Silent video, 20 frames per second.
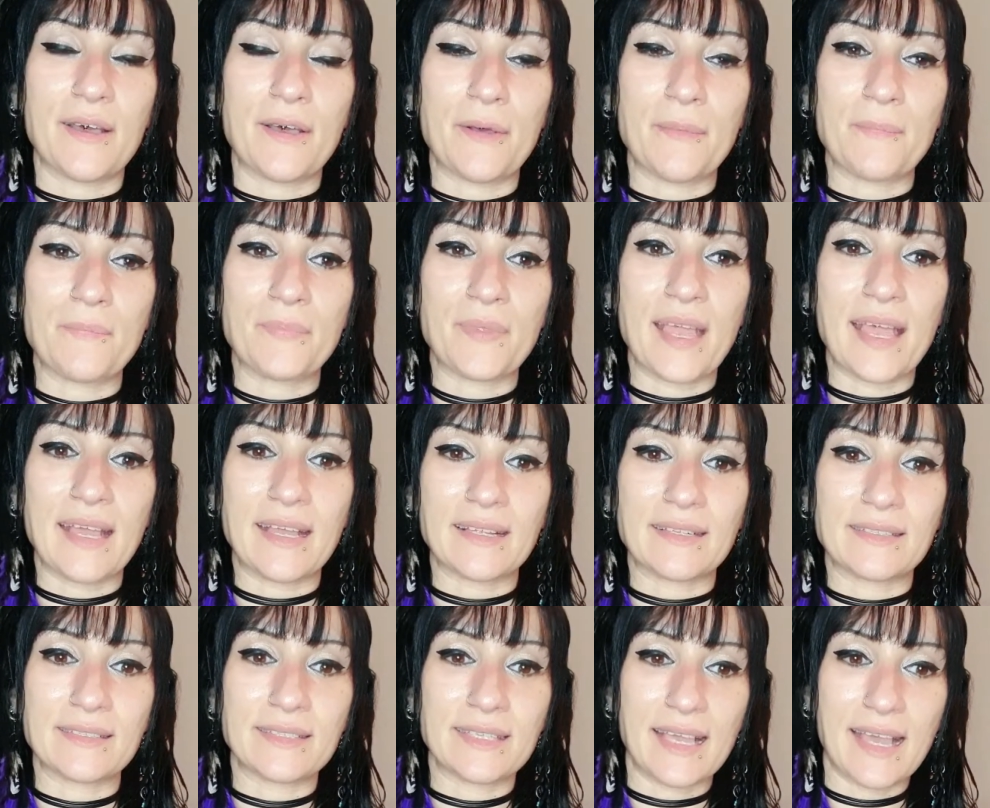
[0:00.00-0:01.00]

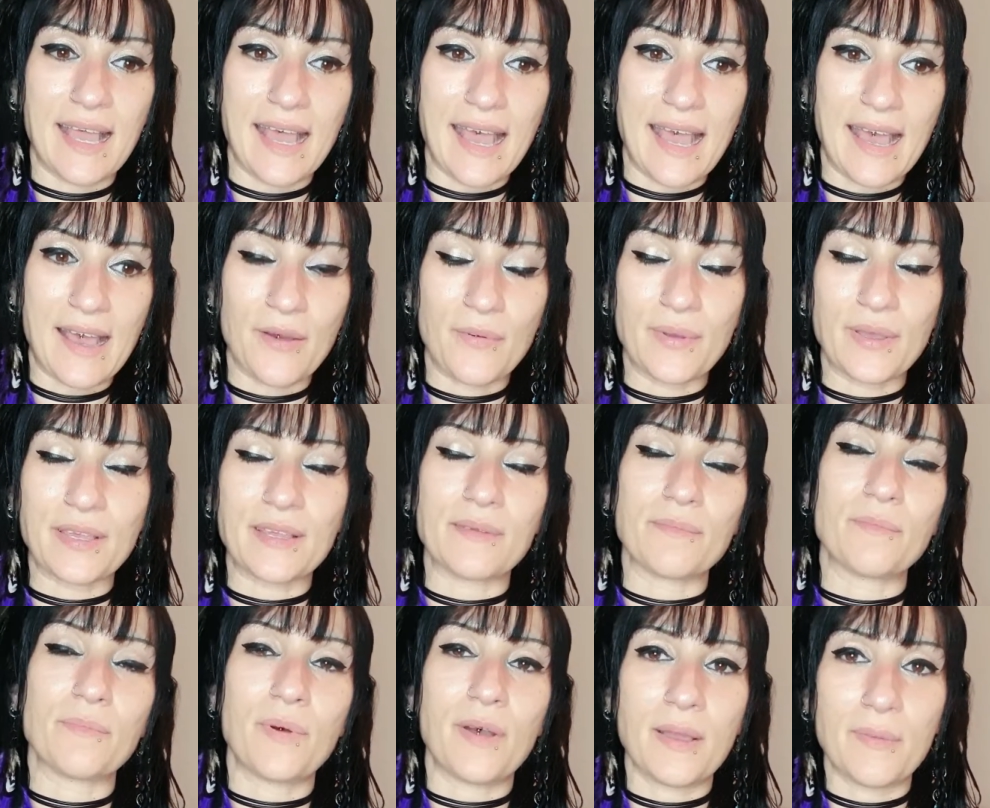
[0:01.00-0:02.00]
and how it
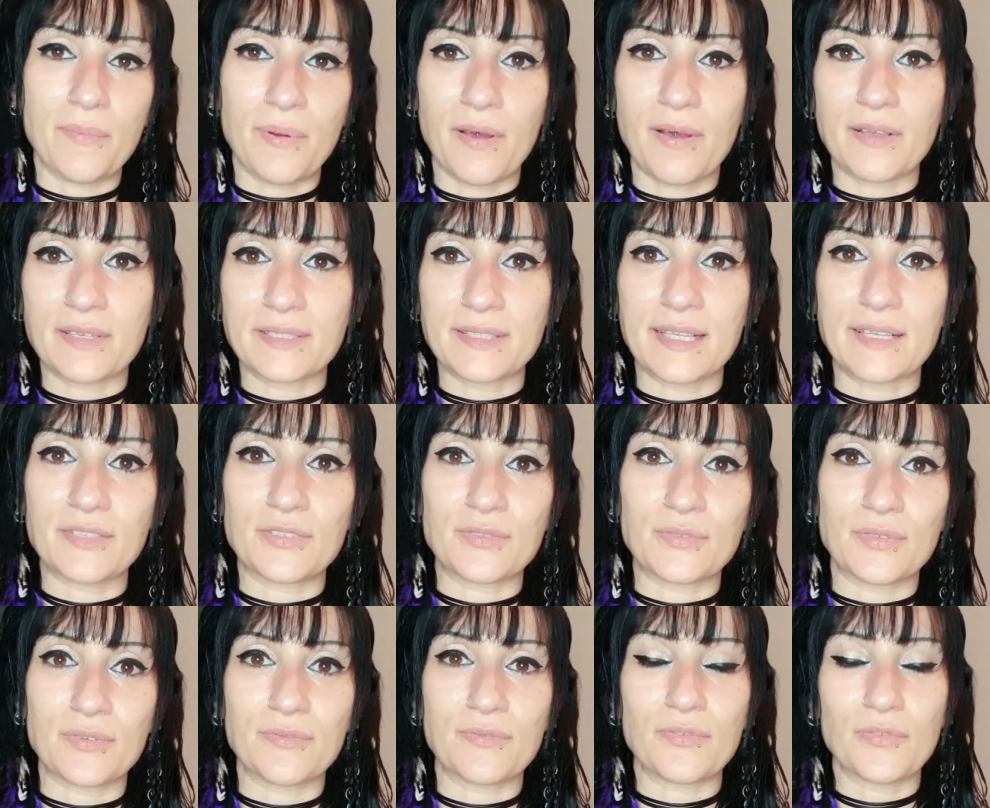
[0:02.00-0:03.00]
can bypass that
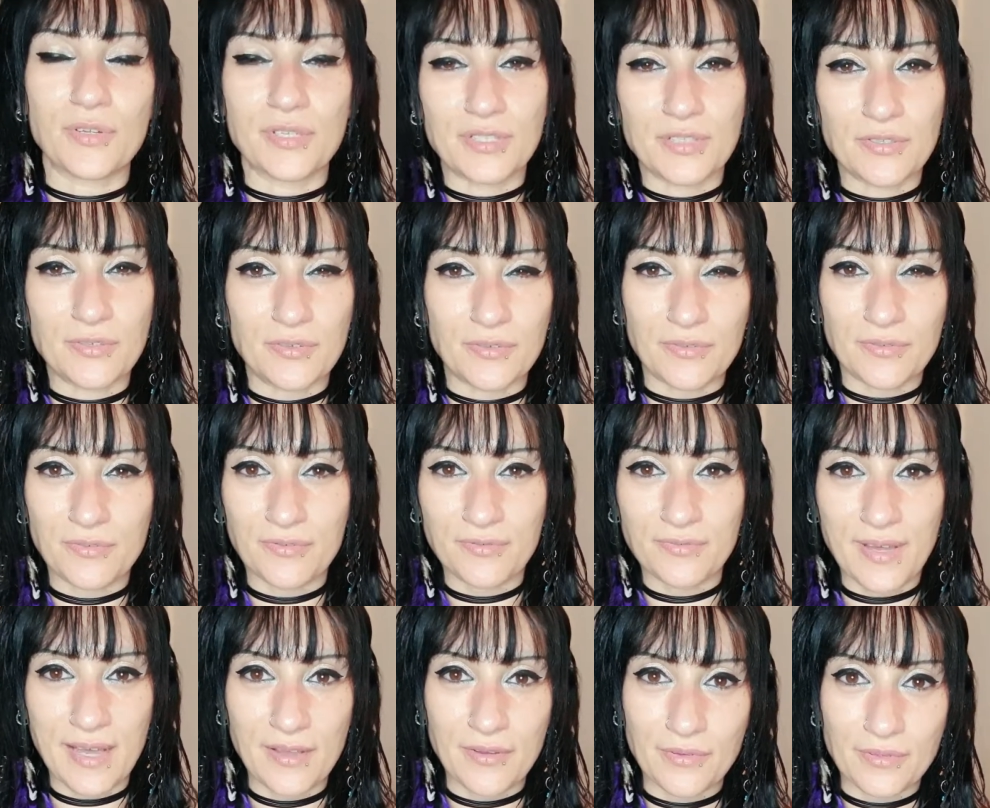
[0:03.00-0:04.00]
sort of critical
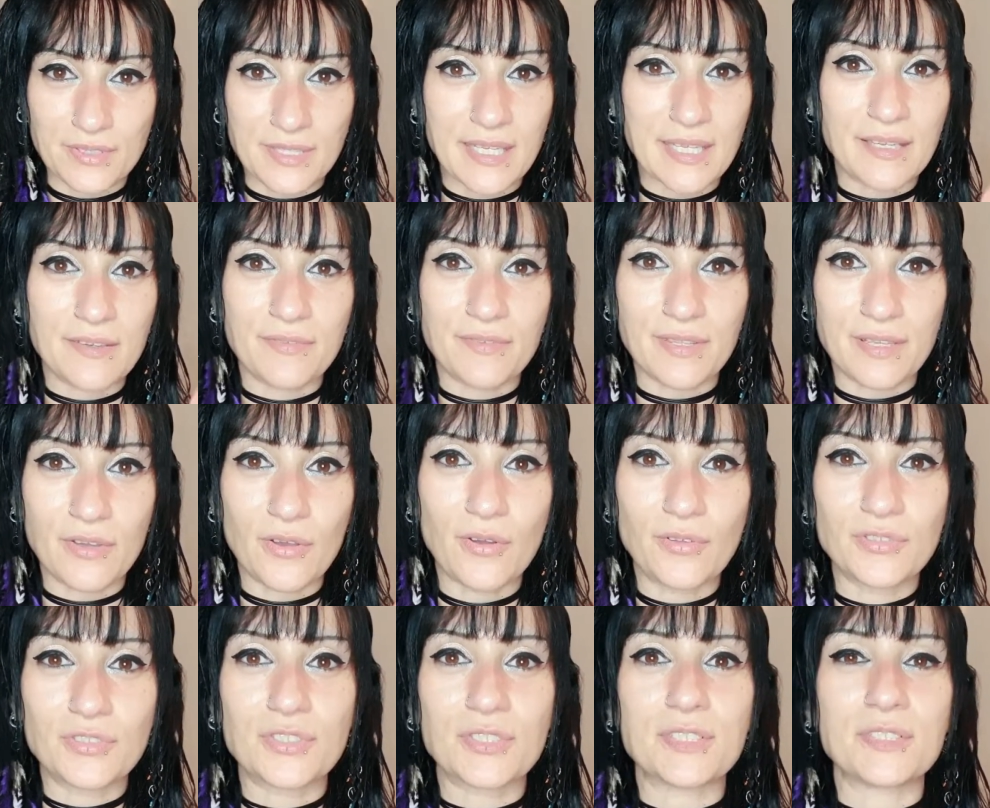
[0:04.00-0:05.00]
faculty of the
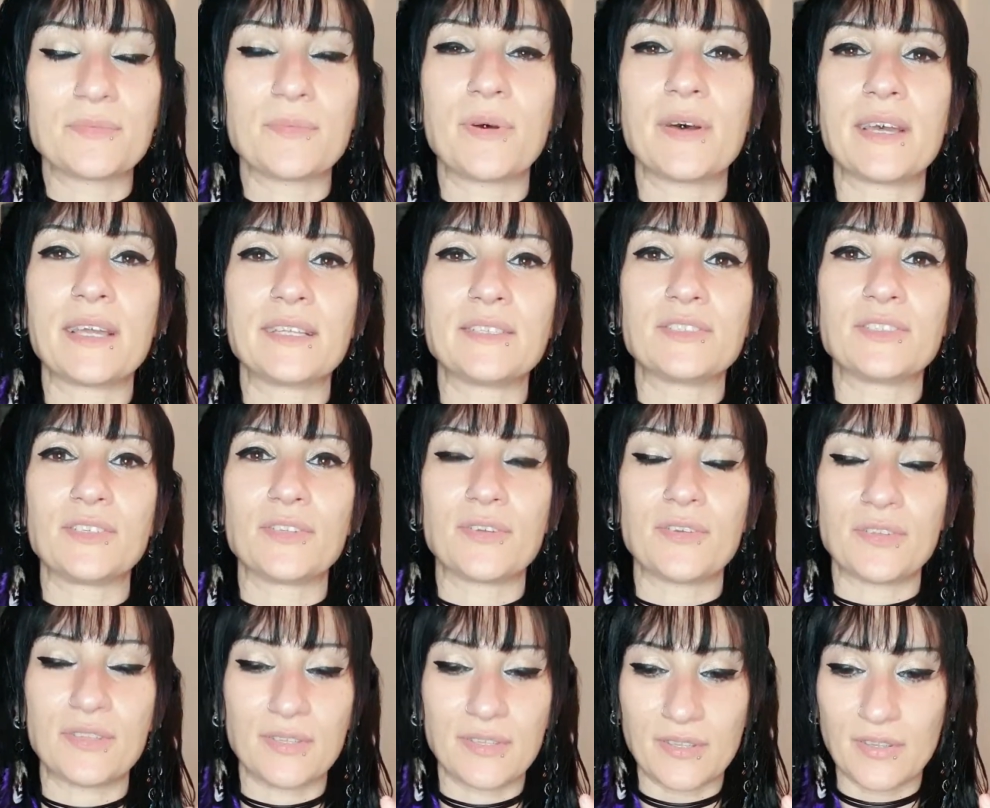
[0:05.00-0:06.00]
conscious mind, you
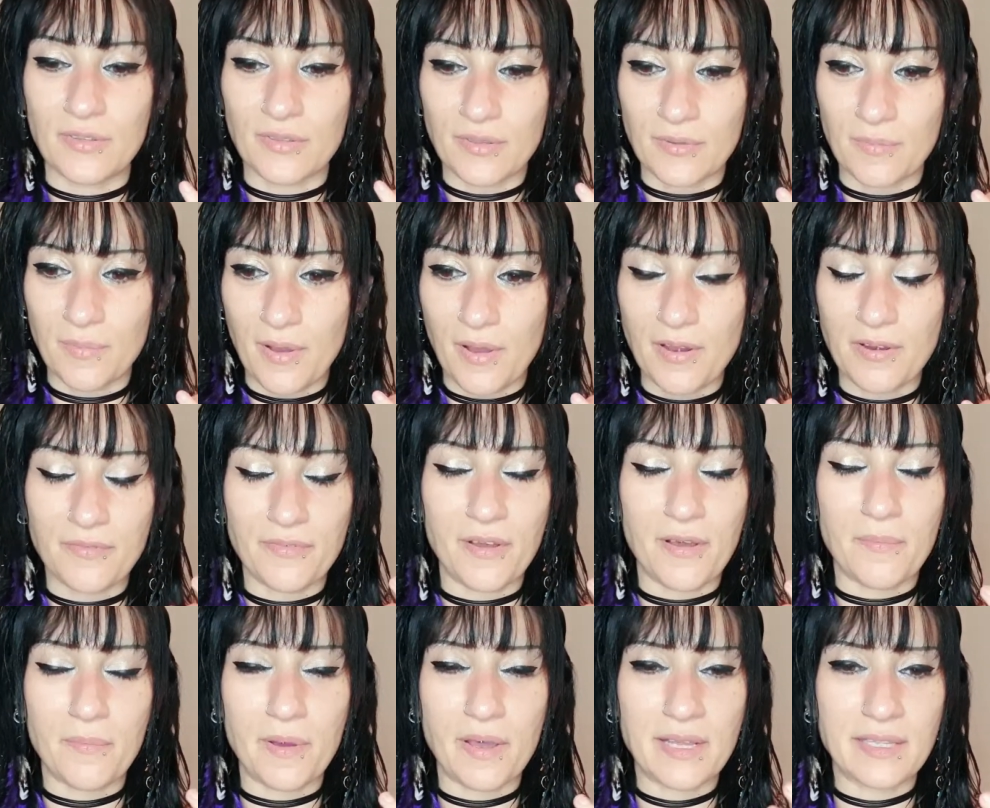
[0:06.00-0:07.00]
know, the part of our